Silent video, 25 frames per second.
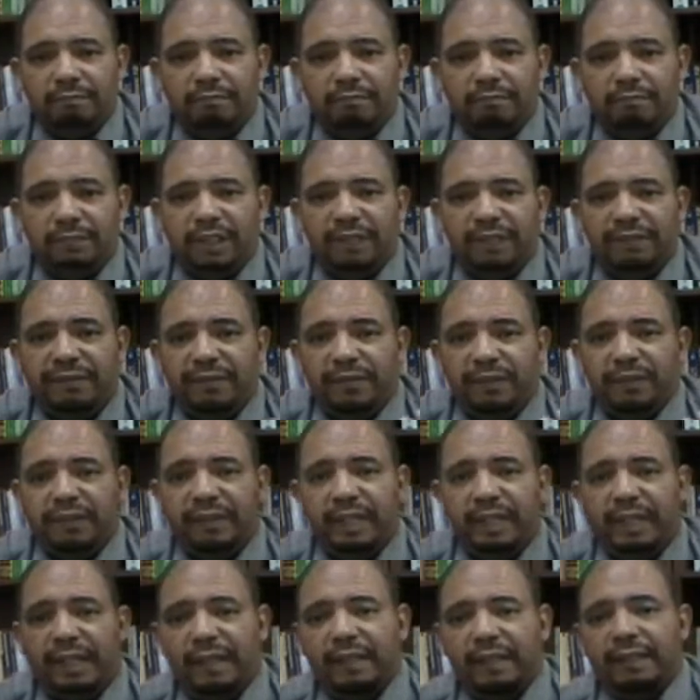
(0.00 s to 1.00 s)
different
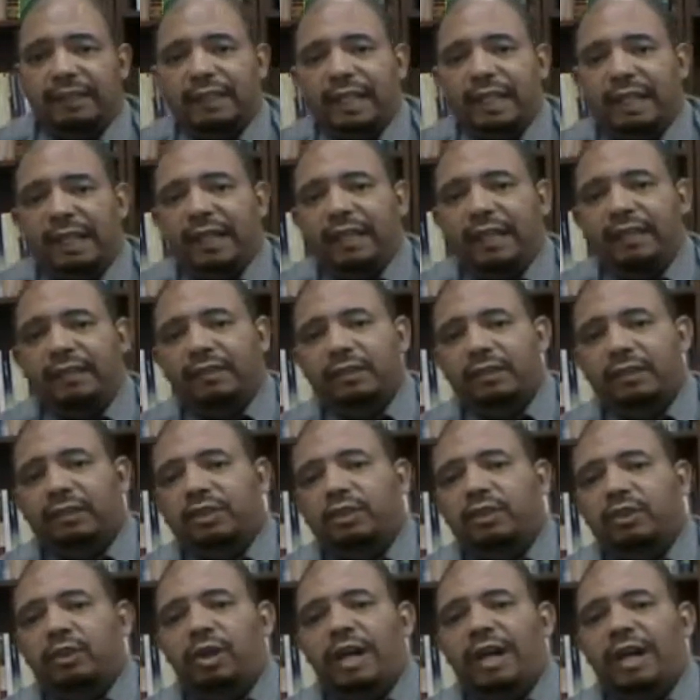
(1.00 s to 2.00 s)

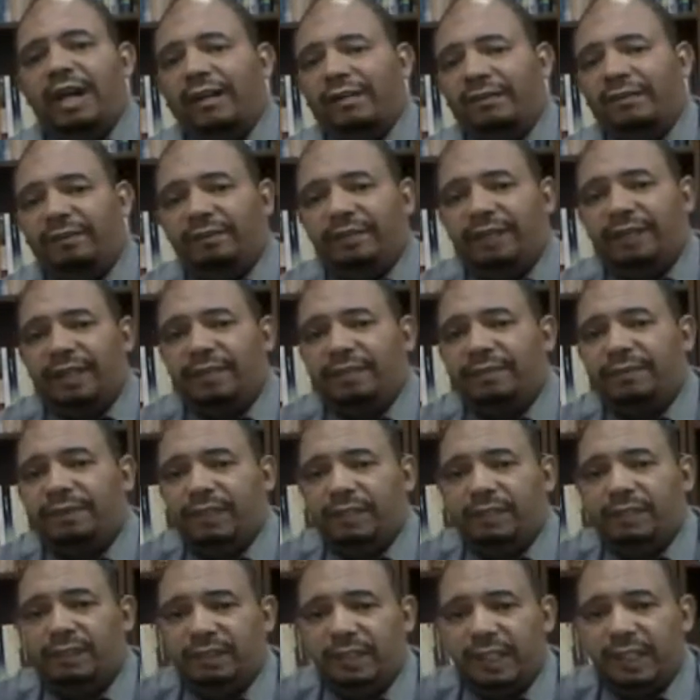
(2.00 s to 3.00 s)
narrators, you have
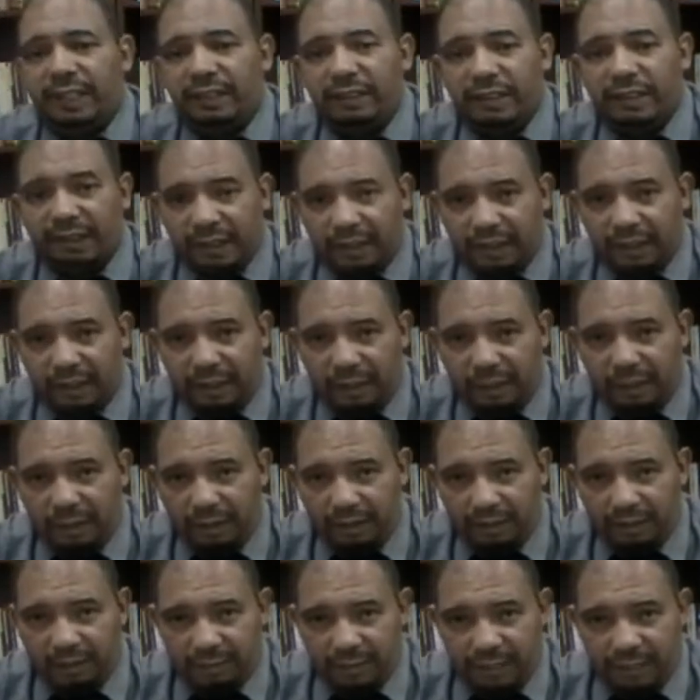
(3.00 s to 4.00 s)
different rendering
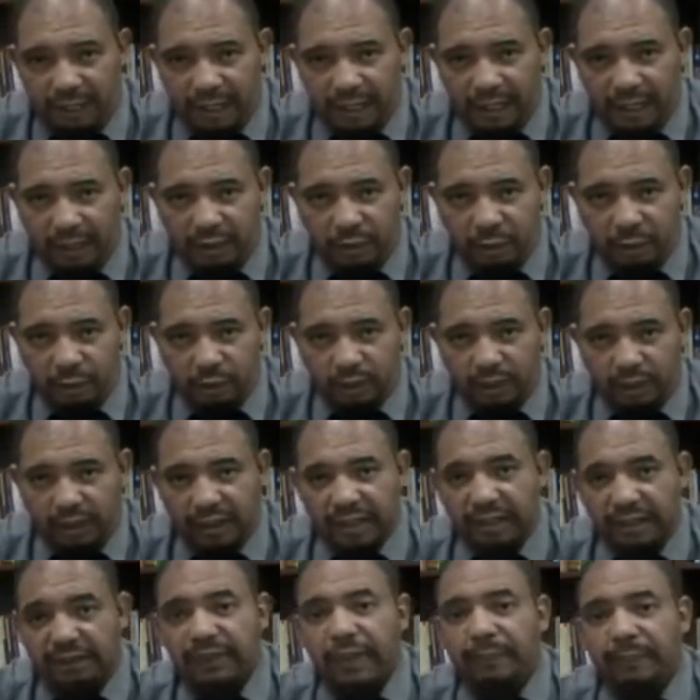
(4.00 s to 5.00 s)
of the story,
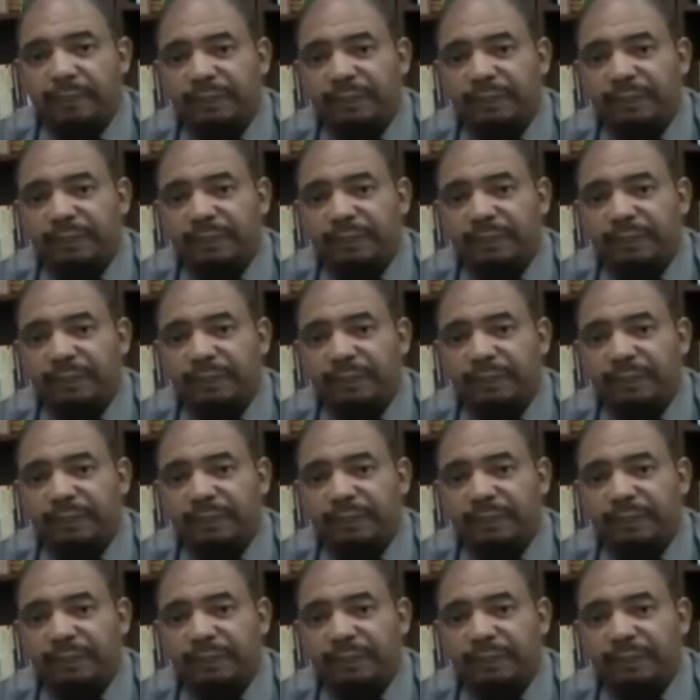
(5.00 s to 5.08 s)
different